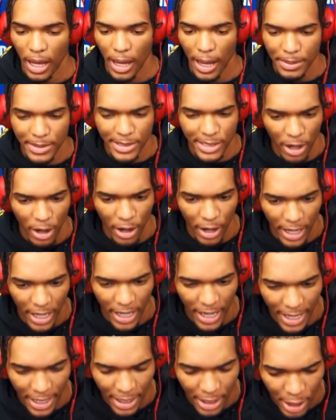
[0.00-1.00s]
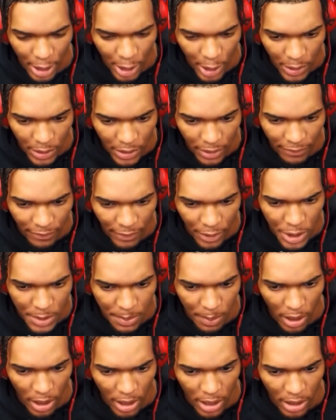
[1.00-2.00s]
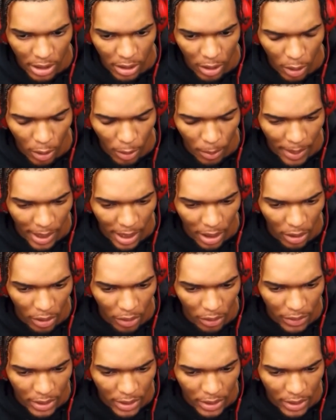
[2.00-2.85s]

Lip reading: I'm sorry, I heard the first part about.